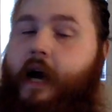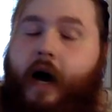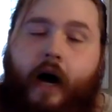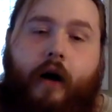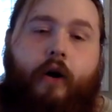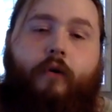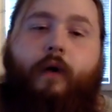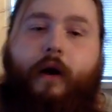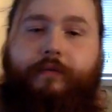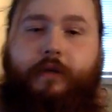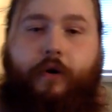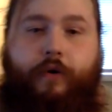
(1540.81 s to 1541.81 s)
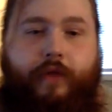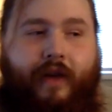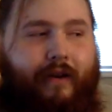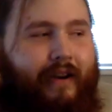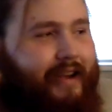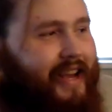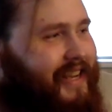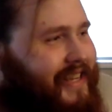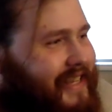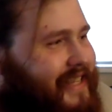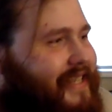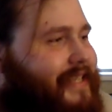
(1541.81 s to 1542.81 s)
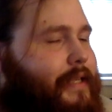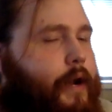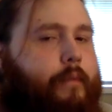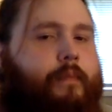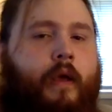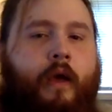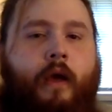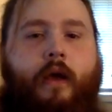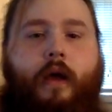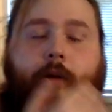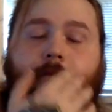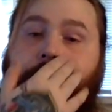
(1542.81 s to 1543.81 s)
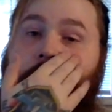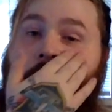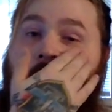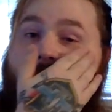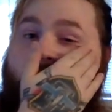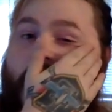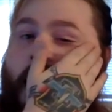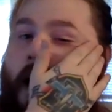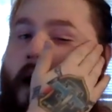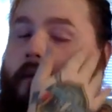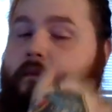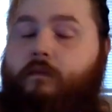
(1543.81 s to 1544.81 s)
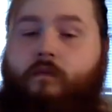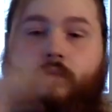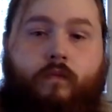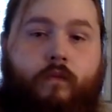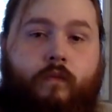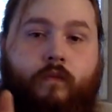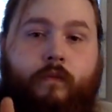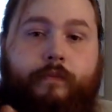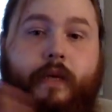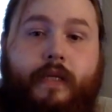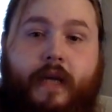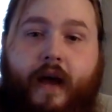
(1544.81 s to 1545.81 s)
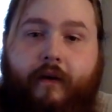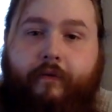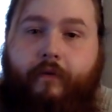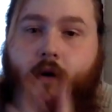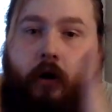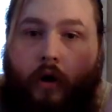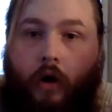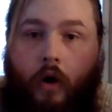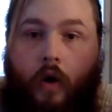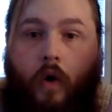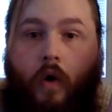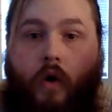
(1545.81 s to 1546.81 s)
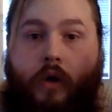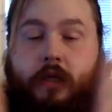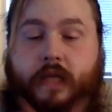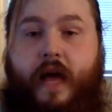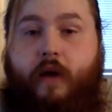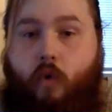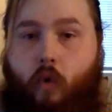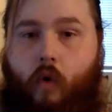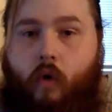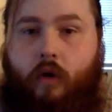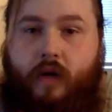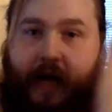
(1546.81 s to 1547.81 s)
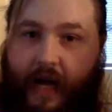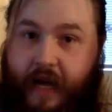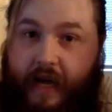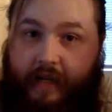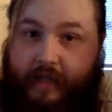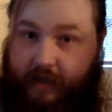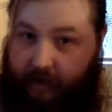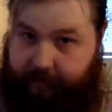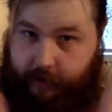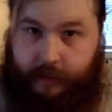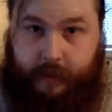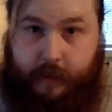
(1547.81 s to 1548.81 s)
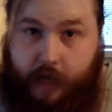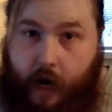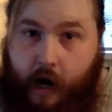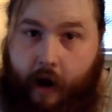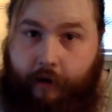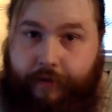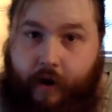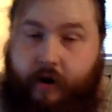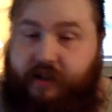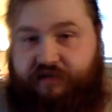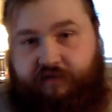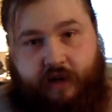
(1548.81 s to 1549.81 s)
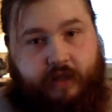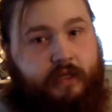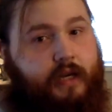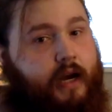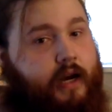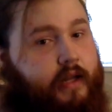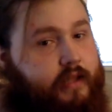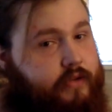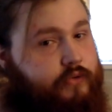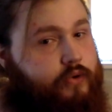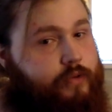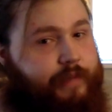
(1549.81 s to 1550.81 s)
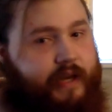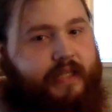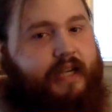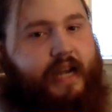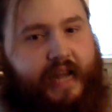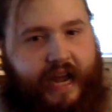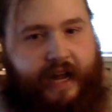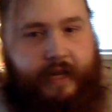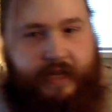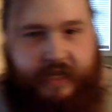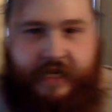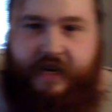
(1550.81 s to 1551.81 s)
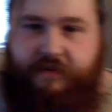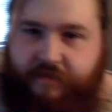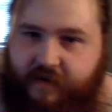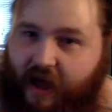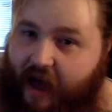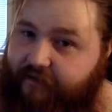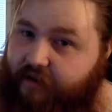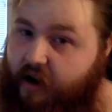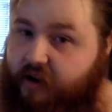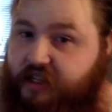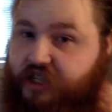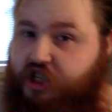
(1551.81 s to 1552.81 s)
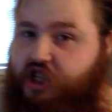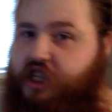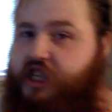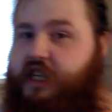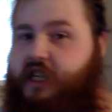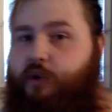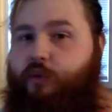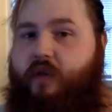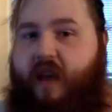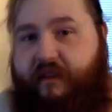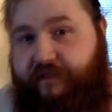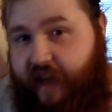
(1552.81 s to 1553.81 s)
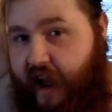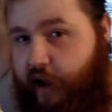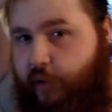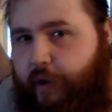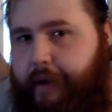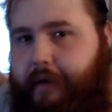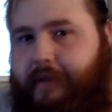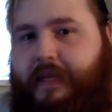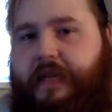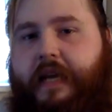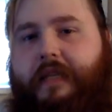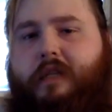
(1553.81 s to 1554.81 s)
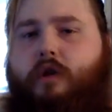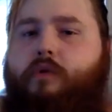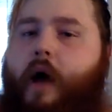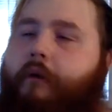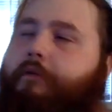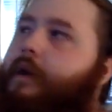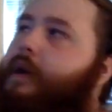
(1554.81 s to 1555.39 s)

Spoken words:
I don't know what I was going there. So, yeah. Be safe. Stay cool. It's a fucking sauna out there. It's a fucking sauna in this room because I can't have air conditioning on or that fan or else it gets too loud.